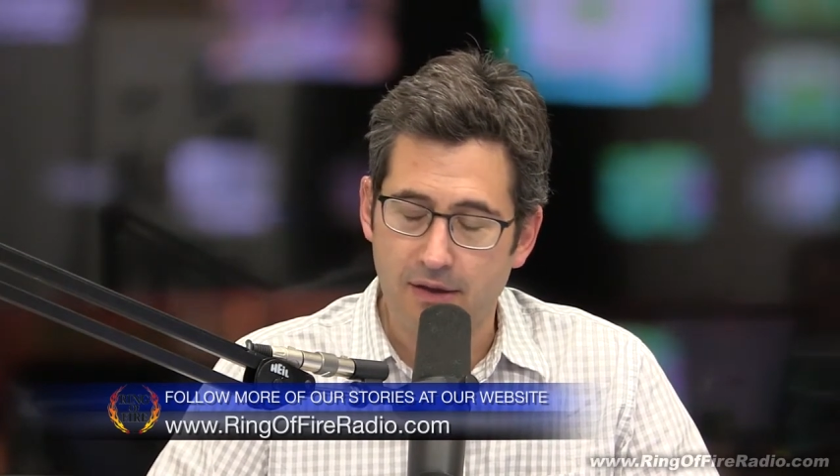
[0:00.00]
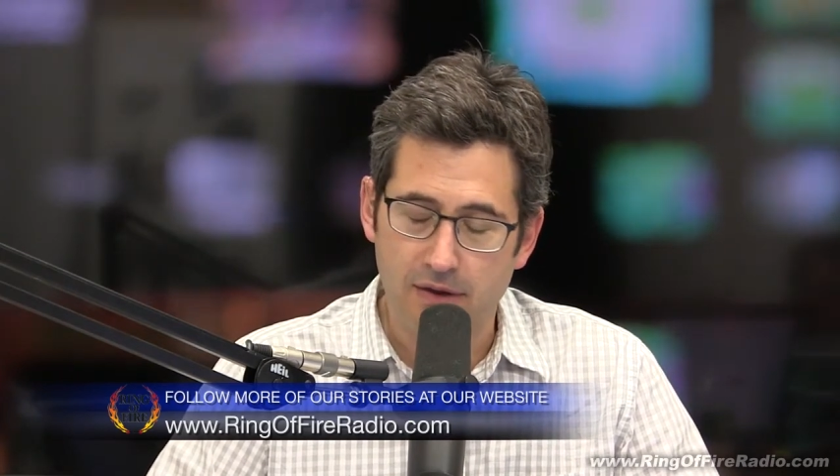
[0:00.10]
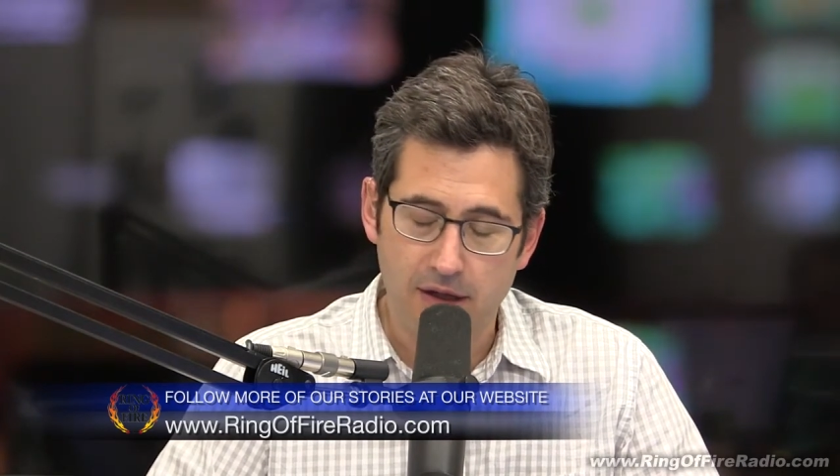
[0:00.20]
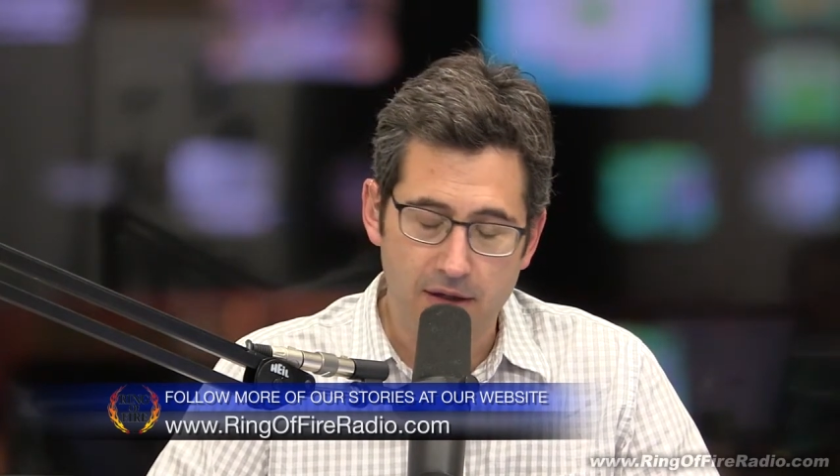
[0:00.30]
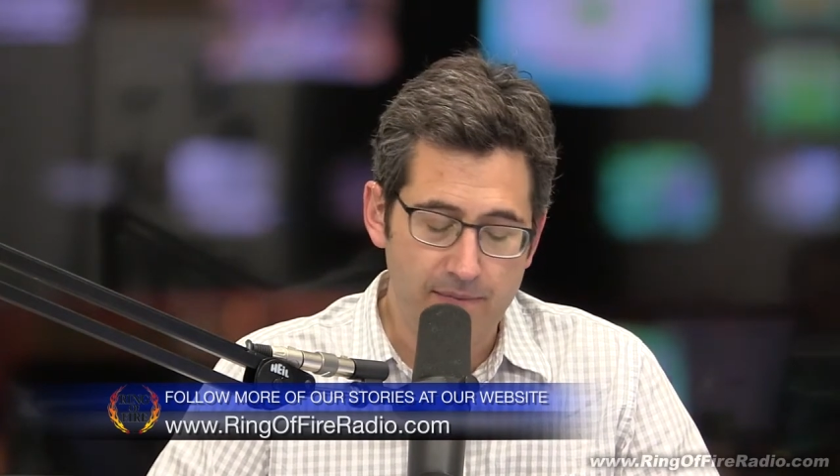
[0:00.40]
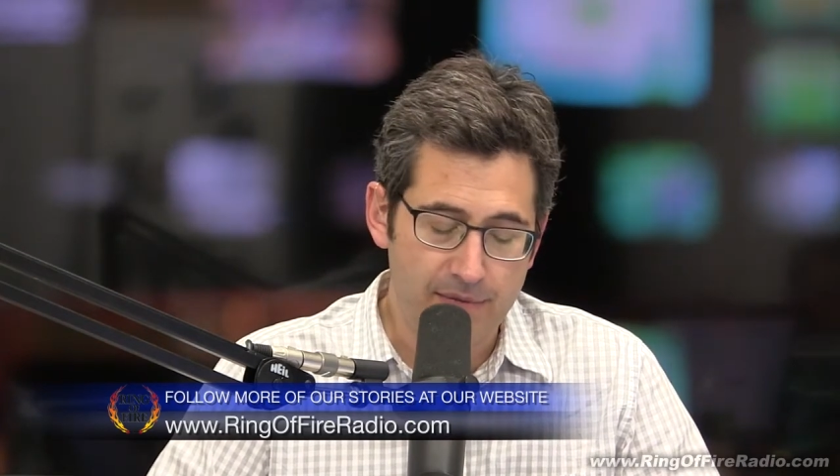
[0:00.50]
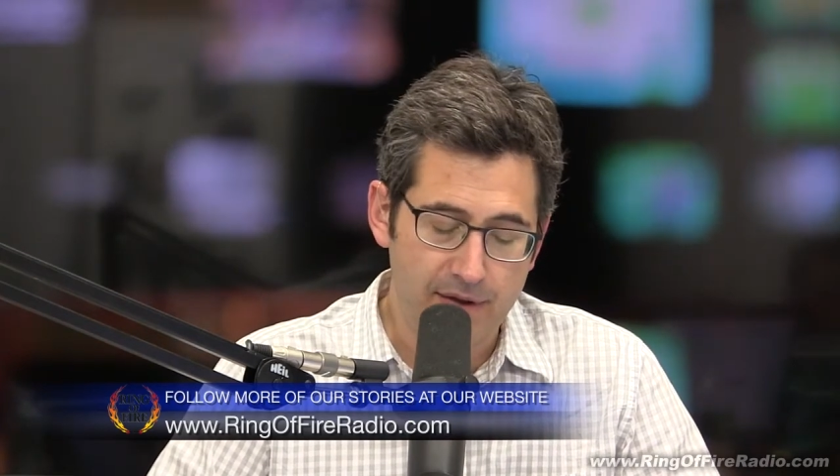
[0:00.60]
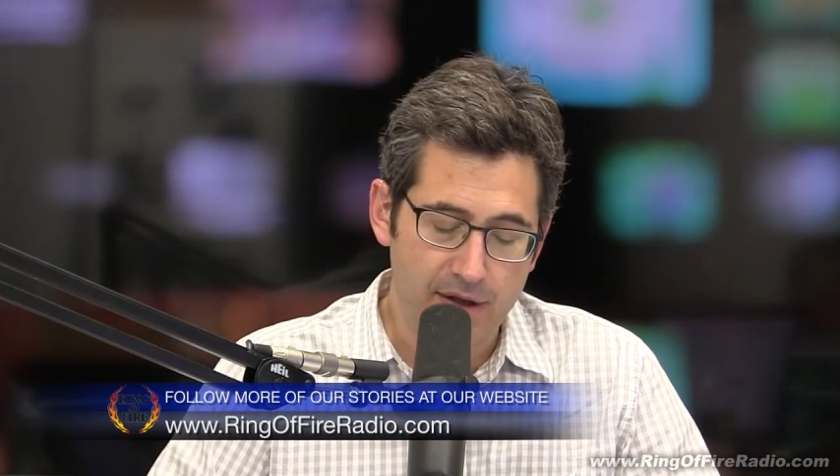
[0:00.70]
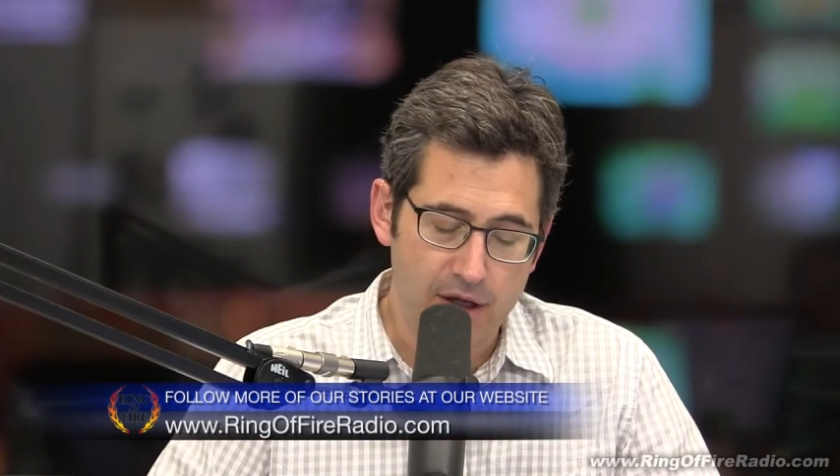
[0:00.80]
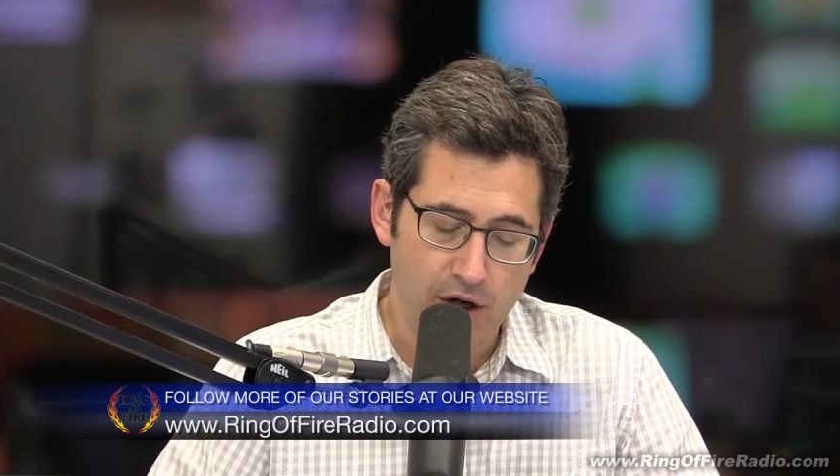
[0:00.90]
and the
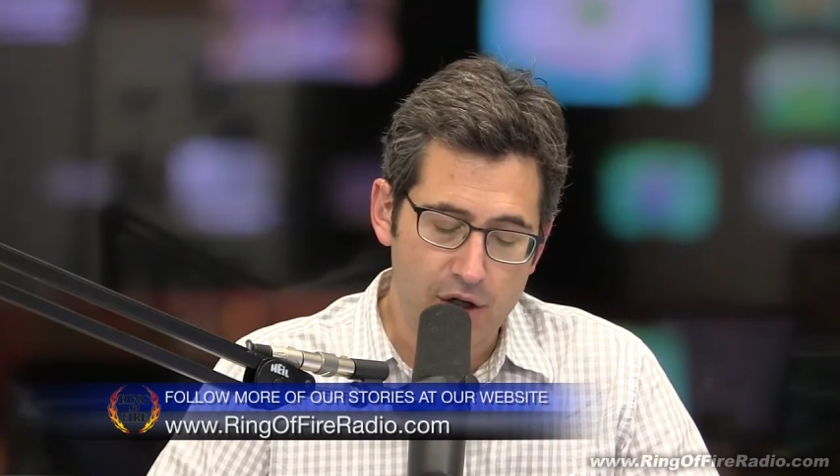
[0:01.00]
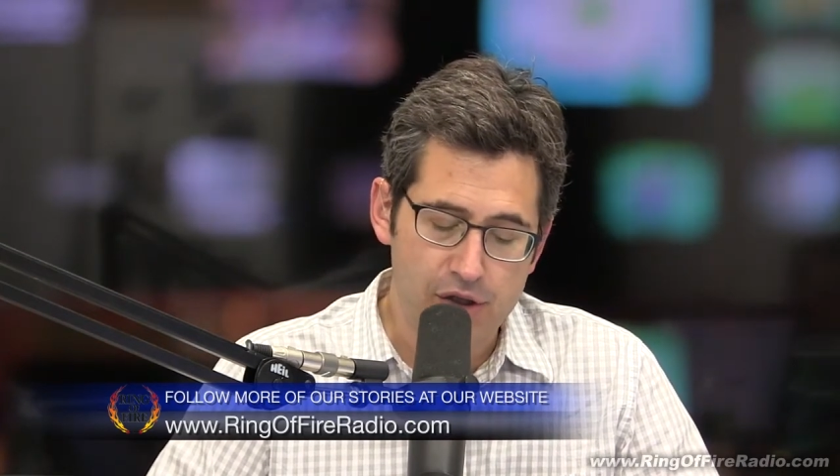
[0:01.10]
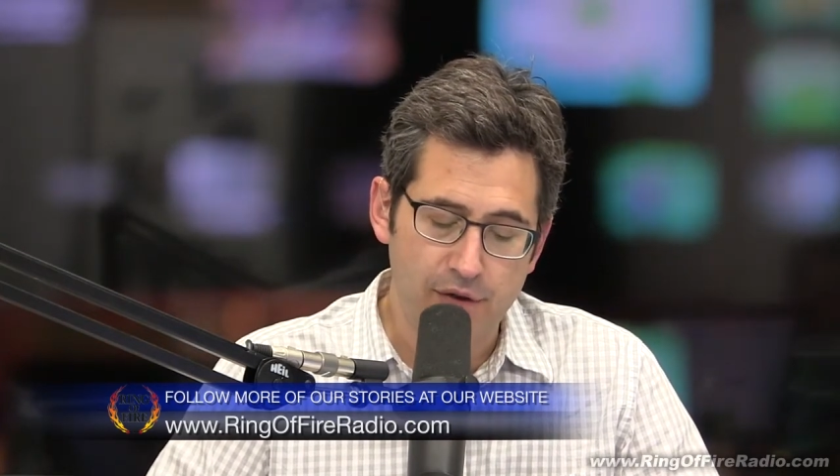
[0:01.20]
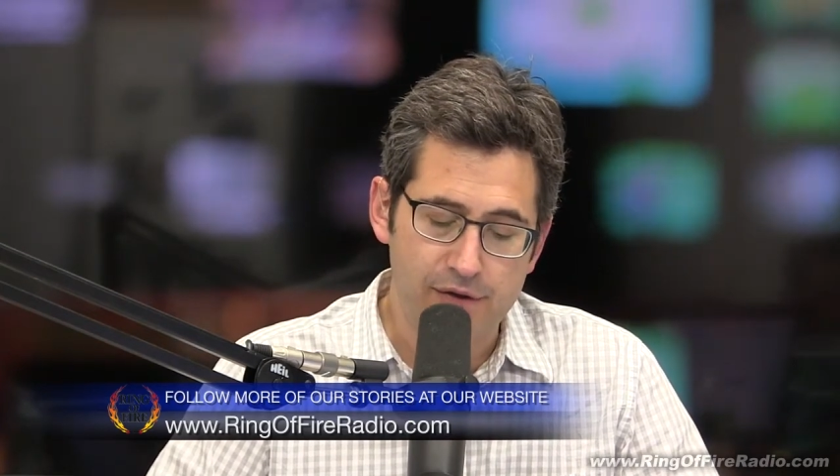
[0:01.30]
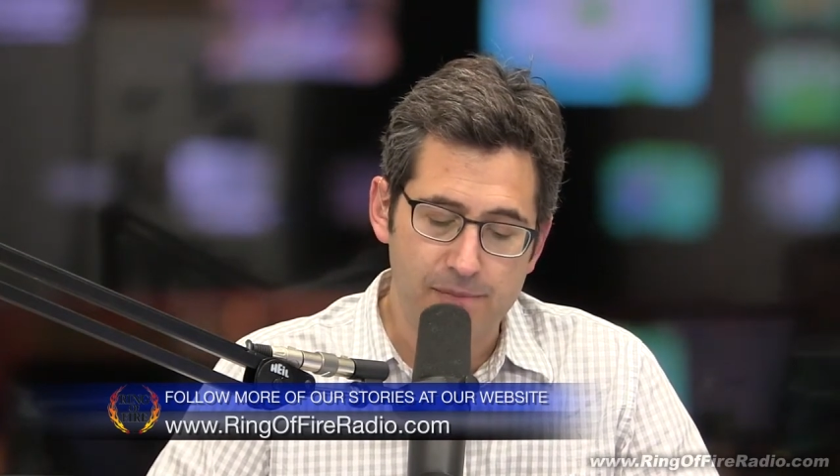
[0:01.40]
and the years you've